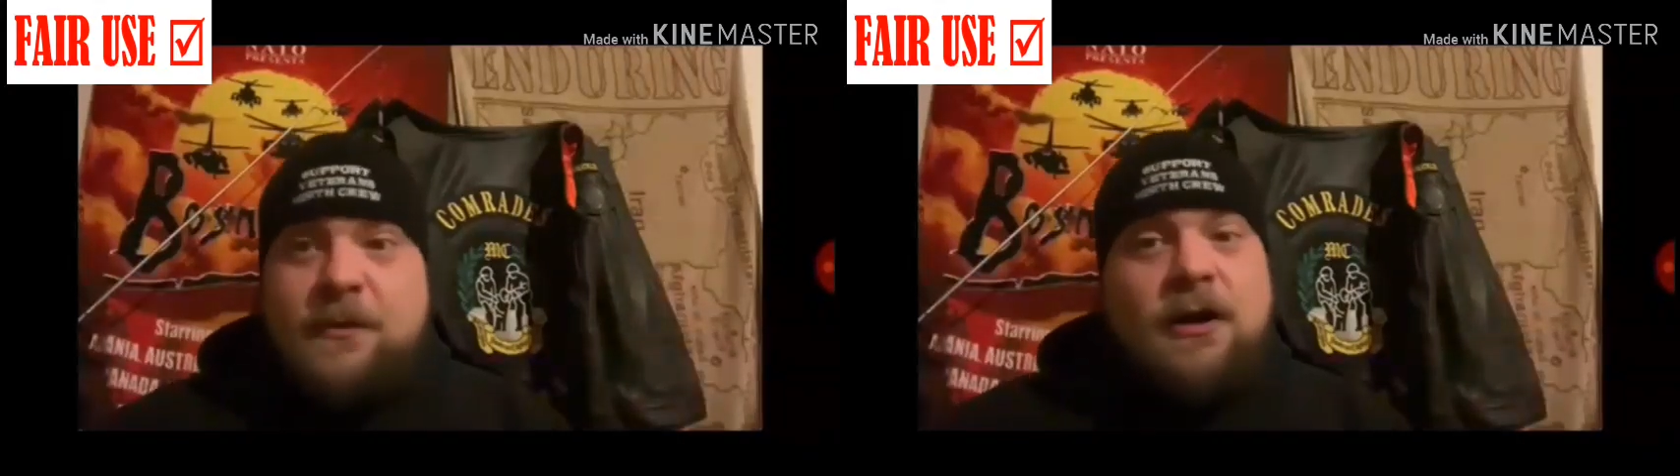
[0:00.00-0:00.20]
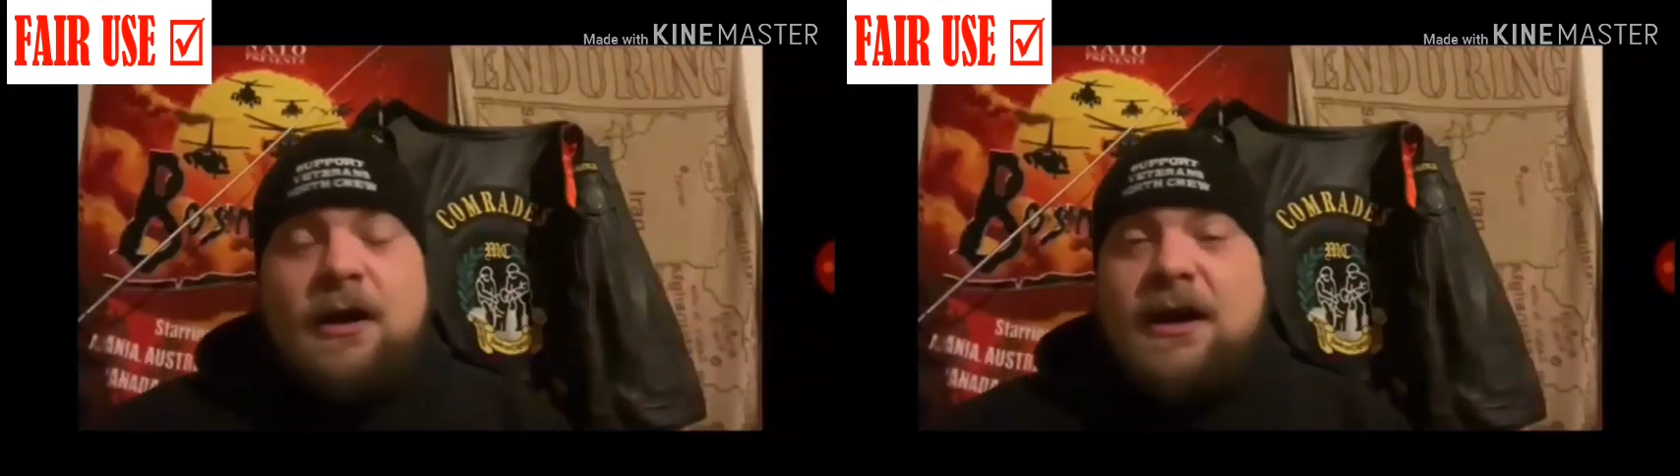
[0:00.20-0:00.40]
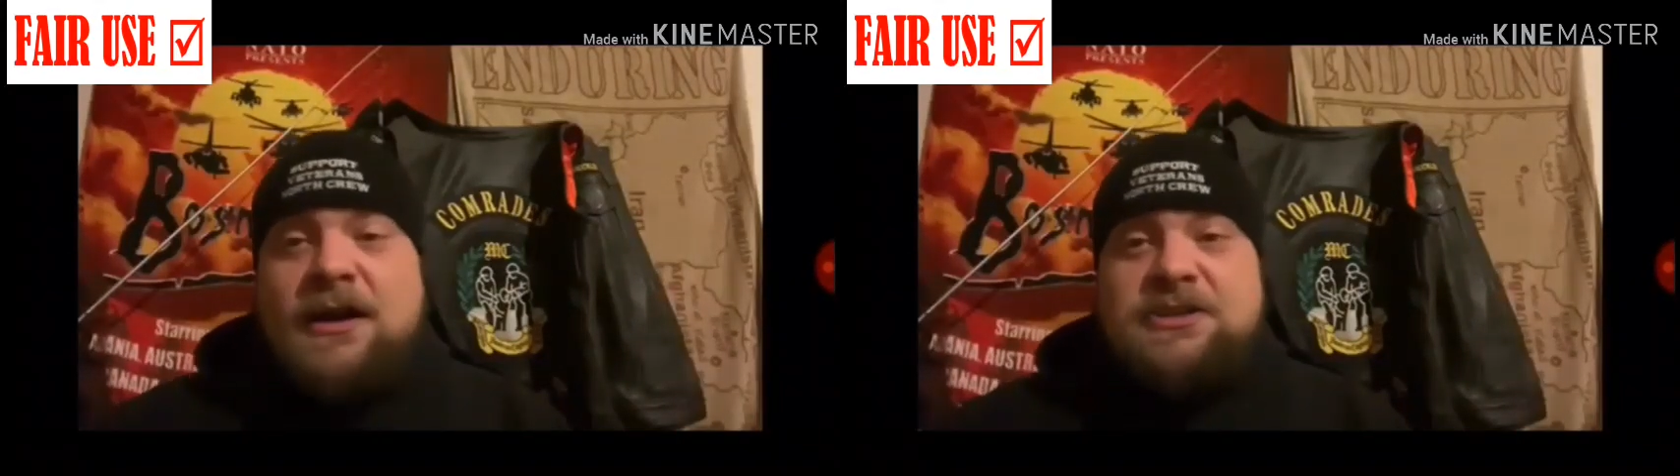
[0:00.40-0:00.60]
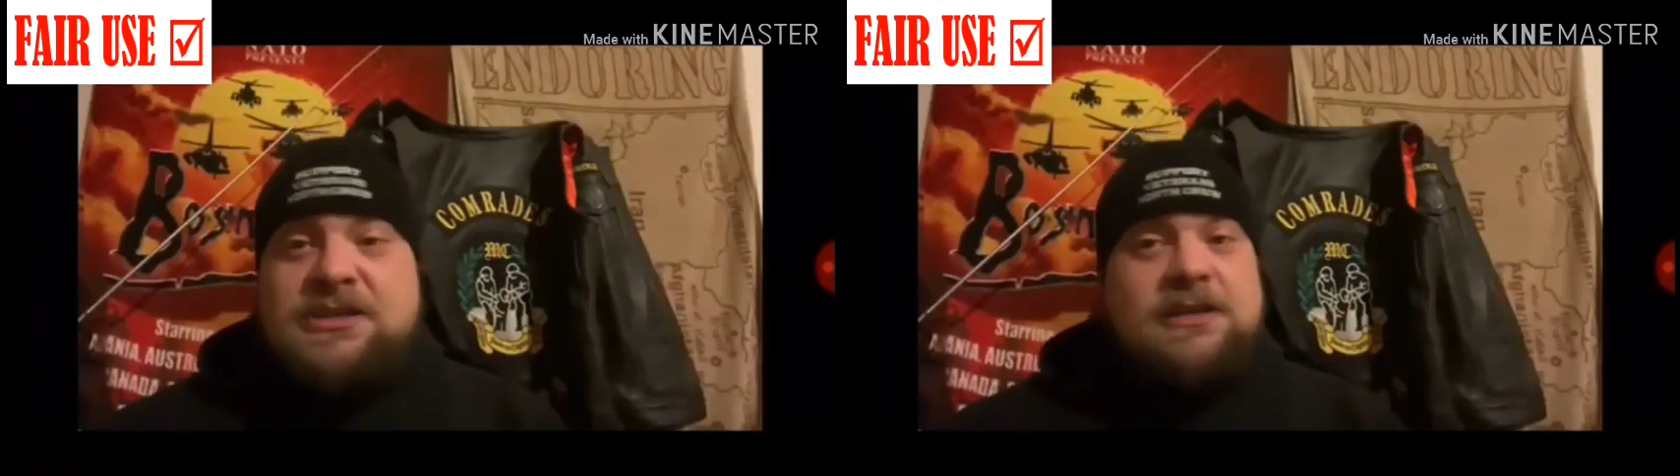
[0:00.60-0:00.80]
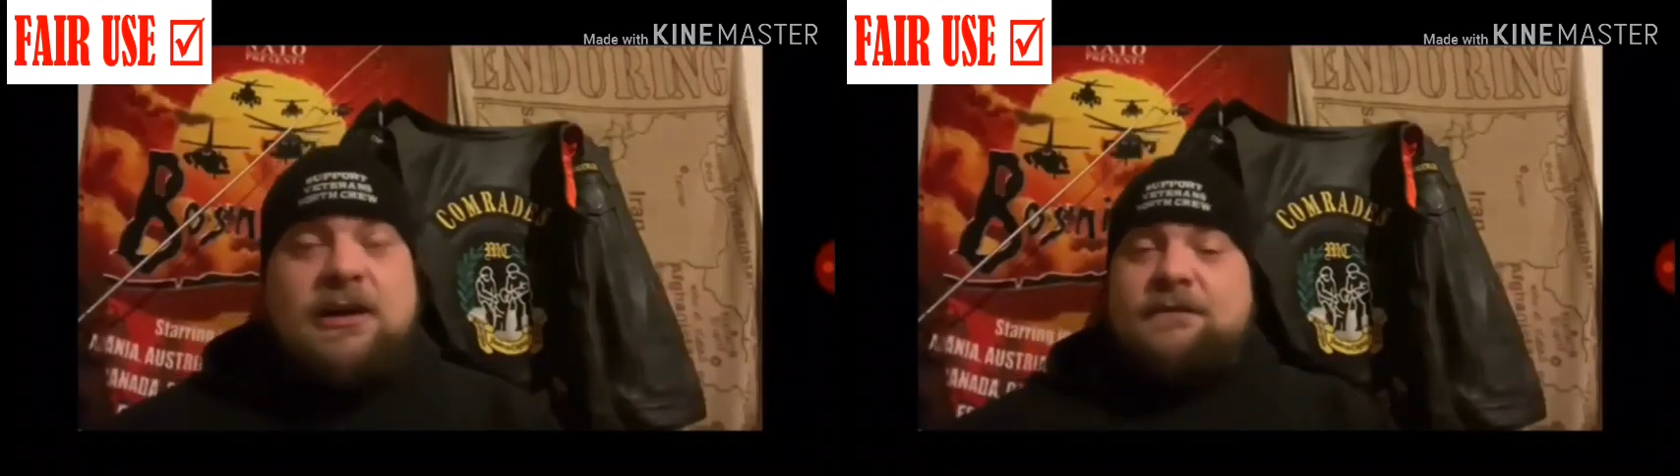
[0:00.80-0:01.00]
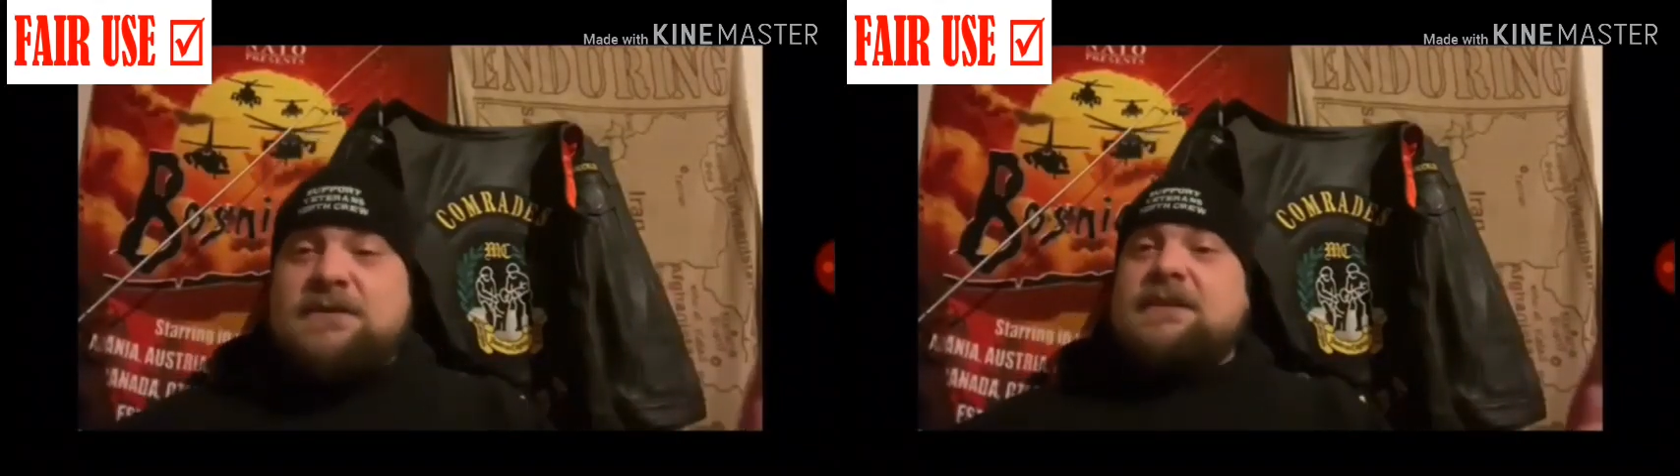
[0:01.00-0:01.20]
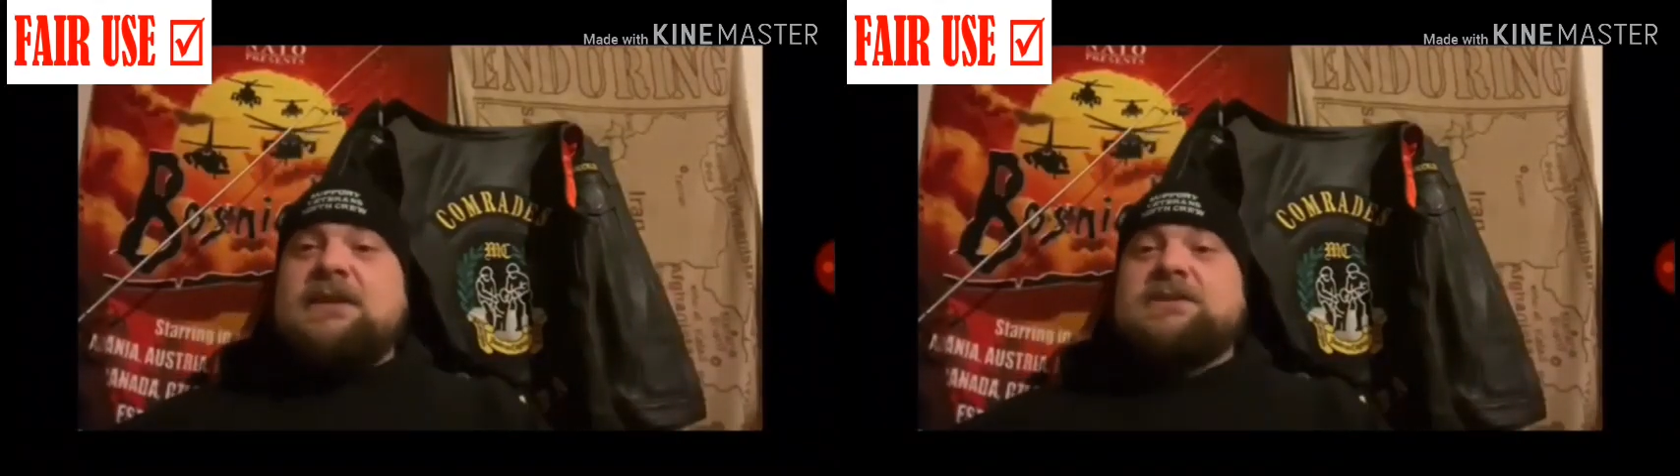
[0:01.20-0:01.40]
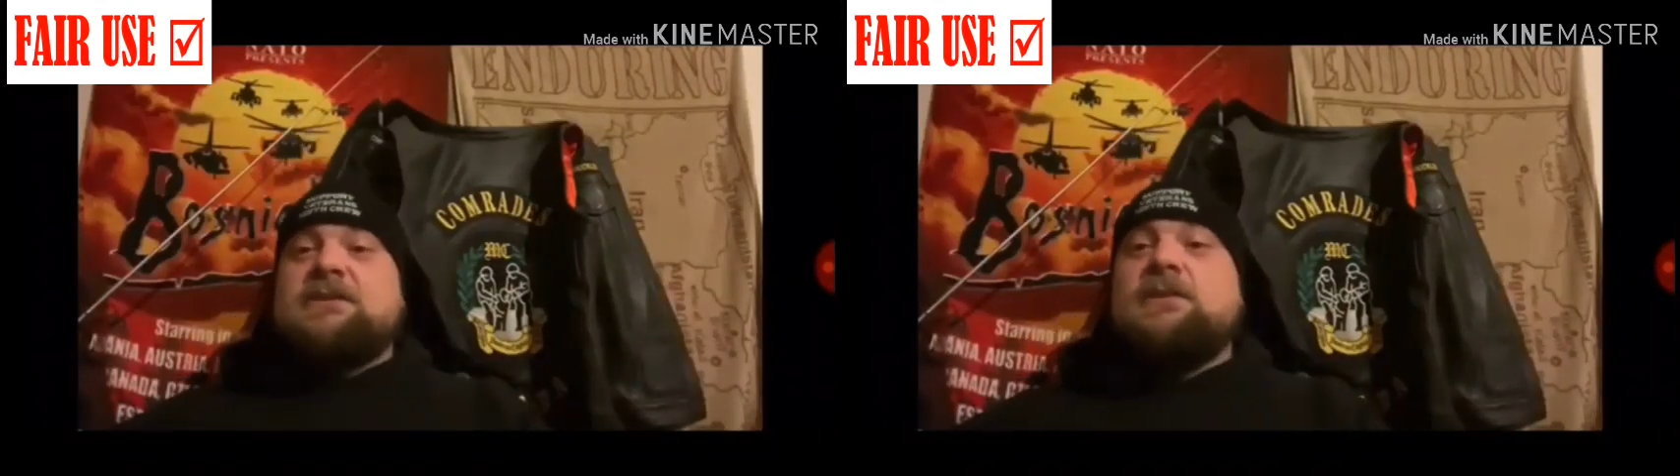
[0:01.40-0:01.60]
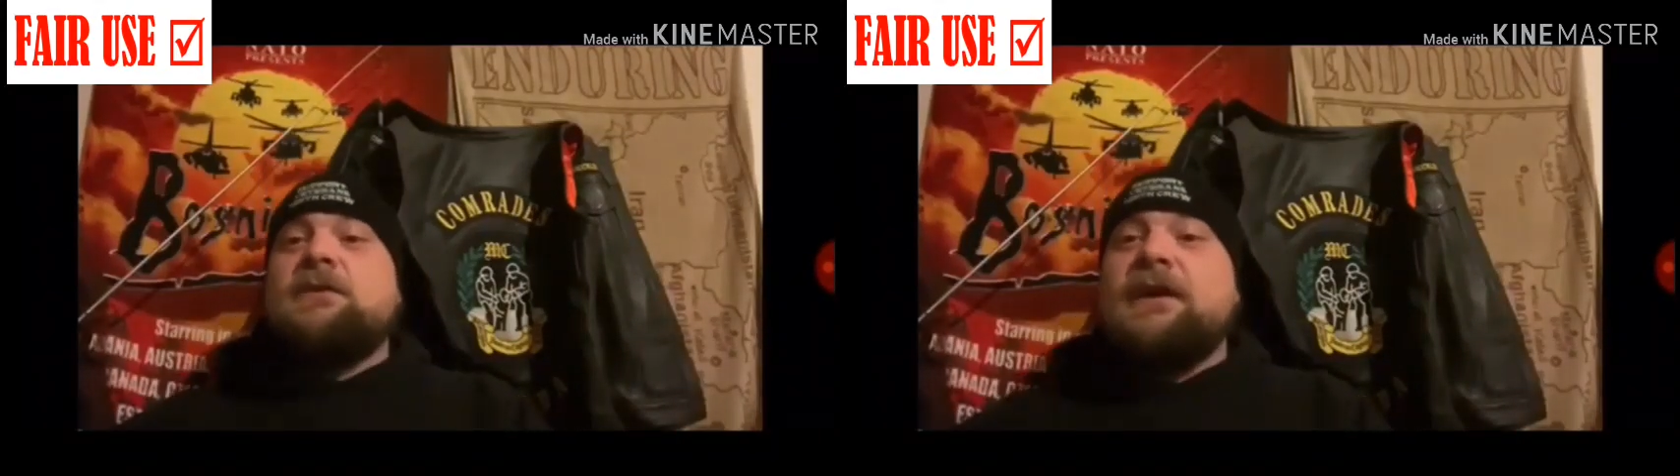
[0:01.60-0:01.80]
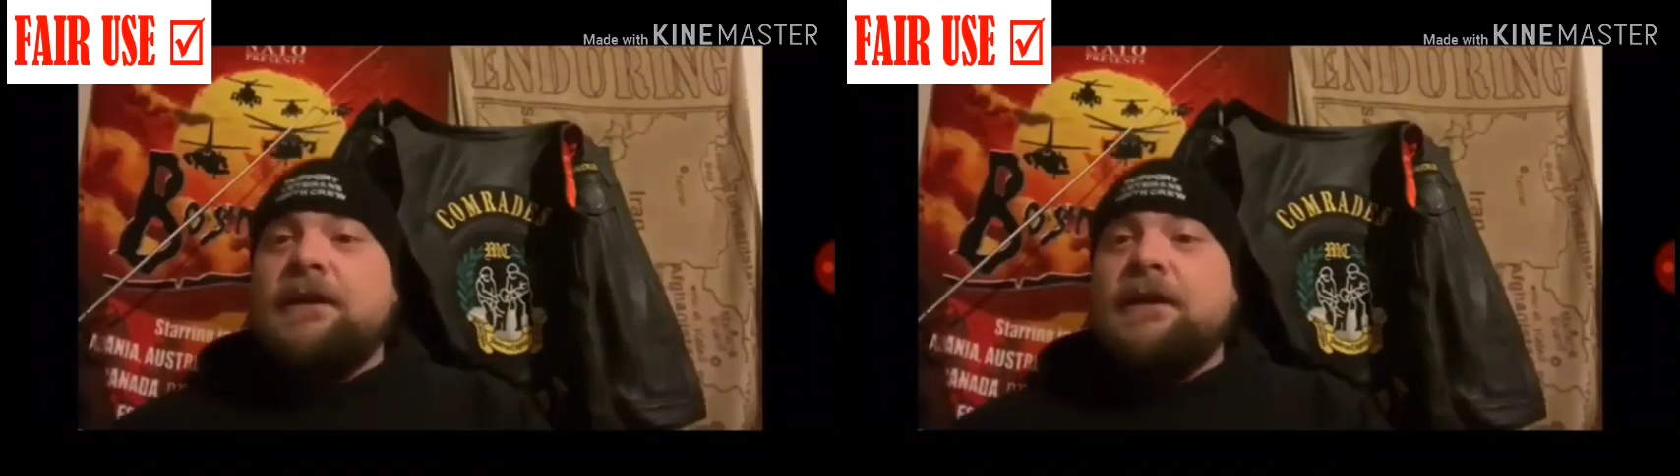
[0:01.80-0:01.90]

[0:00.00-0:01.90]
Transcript: bit about Josh, in case you're not familiar